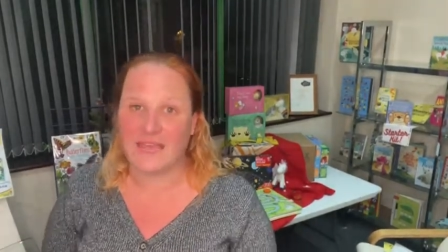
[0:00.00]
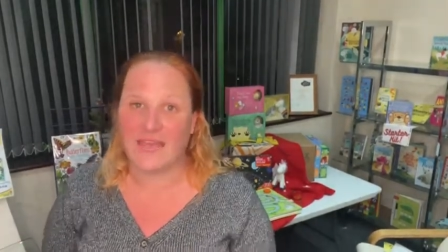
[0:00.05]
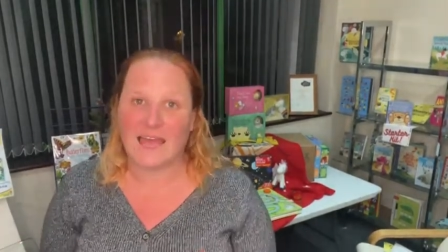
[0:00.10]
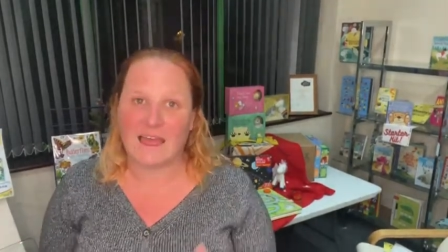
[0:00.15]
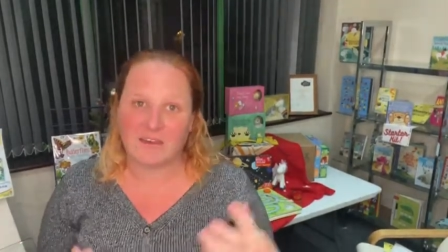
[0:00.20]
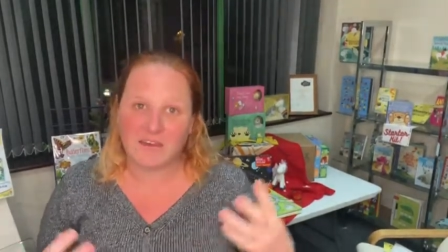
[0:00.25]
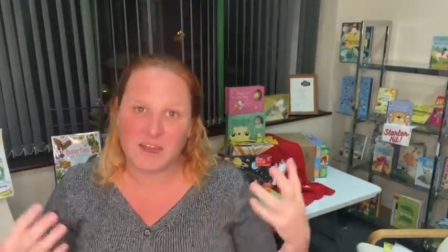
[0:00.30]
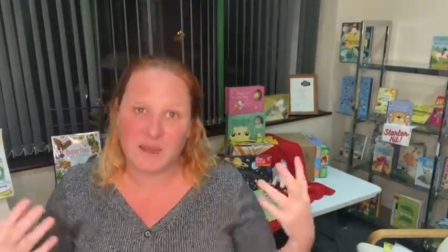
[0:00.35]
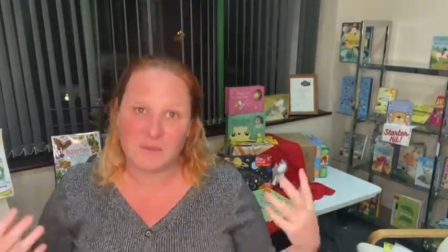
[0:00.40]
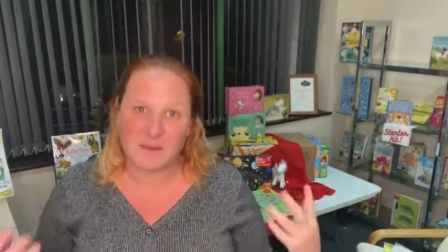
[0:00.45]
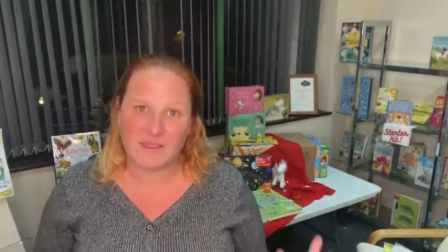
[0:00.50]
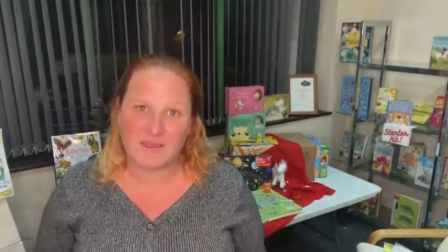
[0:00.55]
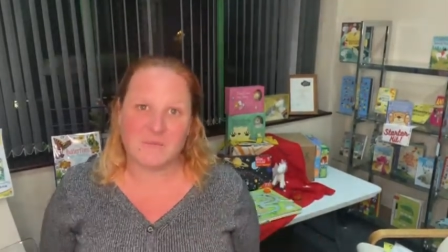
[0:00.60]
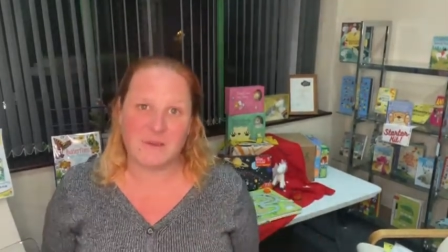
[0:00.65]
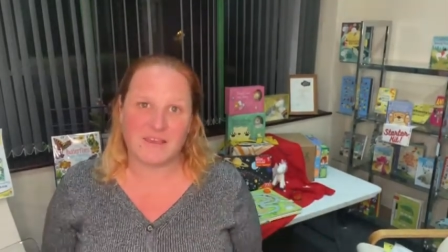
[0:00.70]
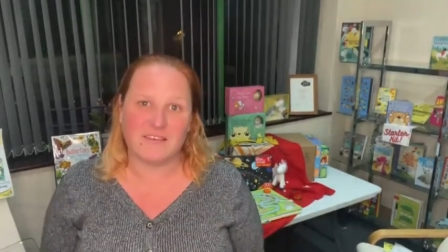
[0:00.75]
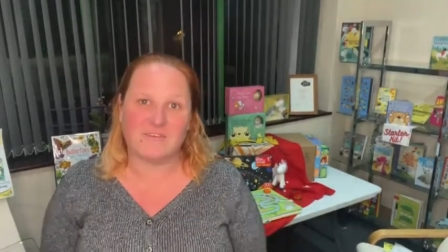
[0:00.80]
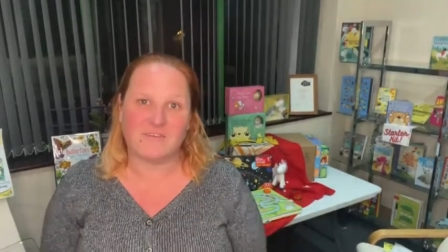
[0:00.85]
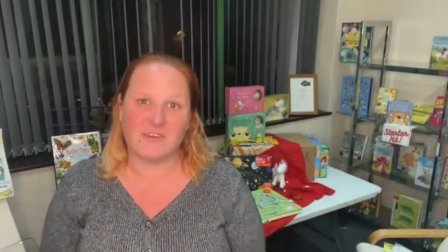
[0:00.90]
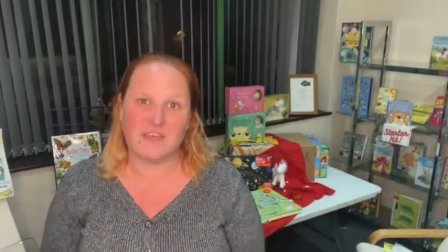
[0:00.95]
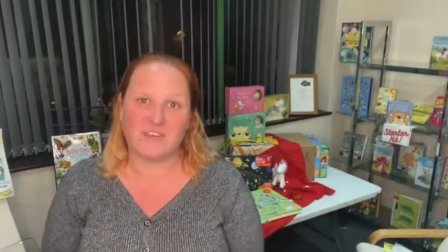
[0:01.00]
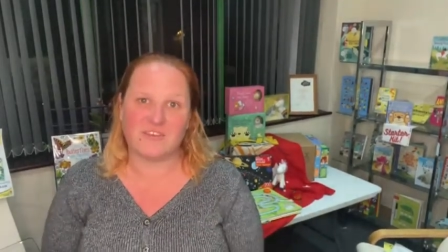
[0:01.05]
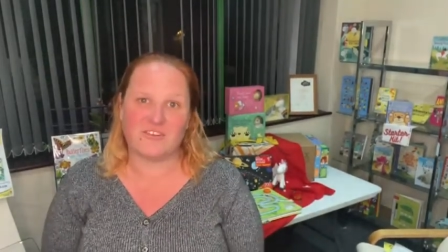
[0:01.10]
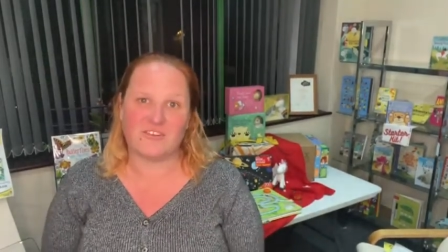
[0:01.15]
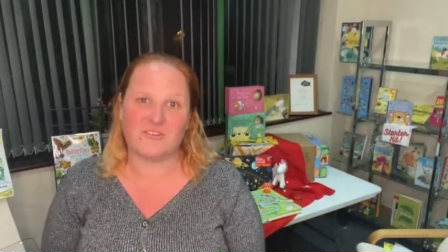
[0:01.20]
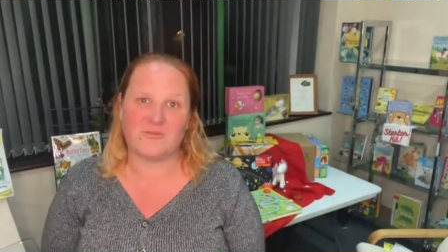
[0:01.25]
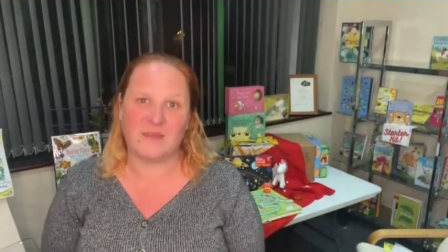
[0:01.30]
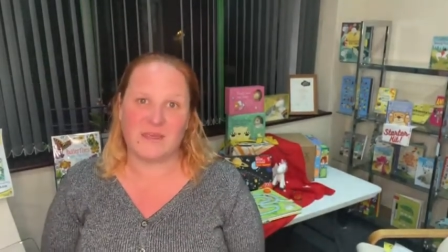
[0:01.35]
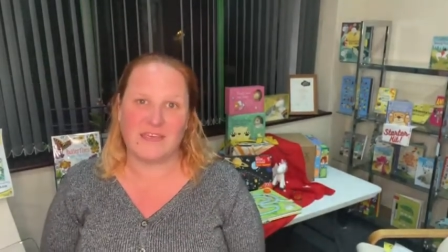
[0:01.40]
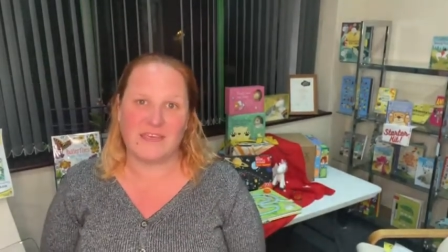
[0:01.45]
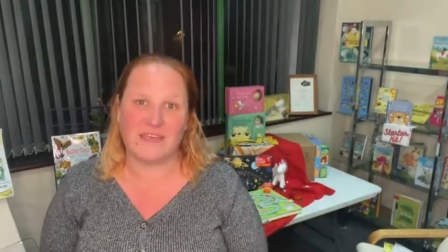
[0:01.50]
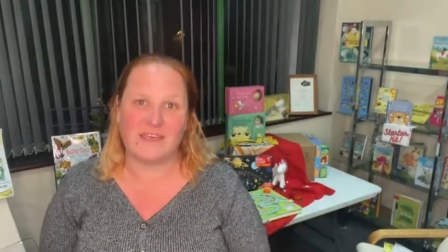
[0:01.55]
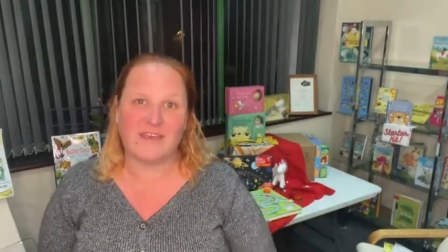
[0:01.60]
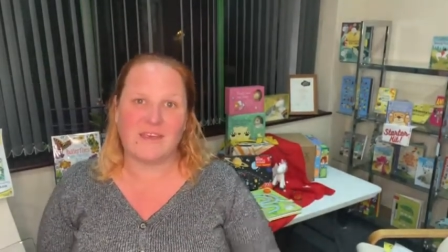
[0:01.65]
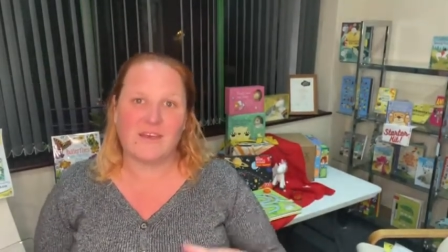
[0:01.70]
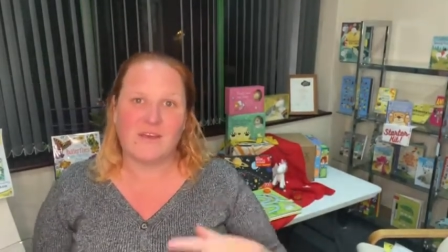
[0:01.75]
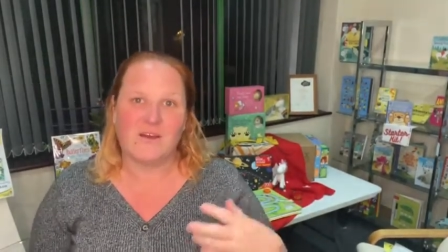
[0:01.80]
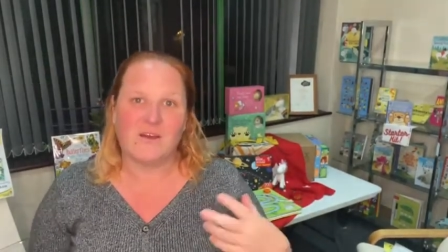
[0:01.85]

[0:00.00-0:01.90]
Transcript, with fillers: How can I be the best version of me?